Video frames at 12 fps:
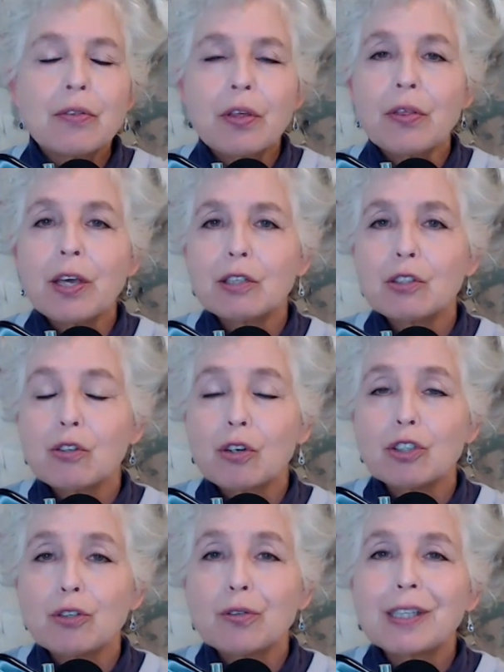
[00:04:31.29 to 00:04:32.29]
that they can
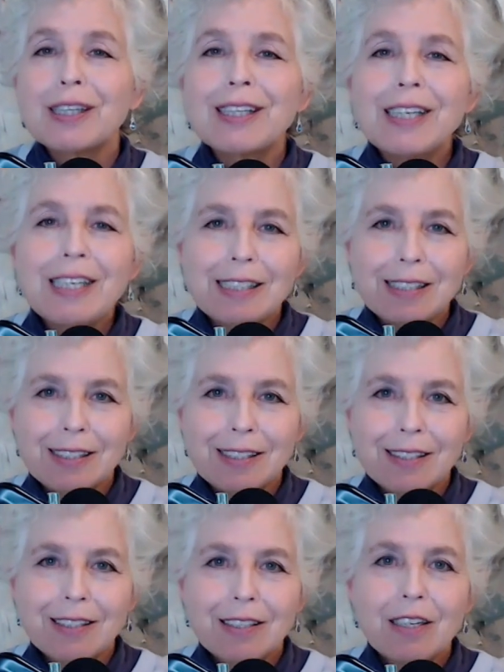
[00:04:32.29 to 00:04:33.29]
start to release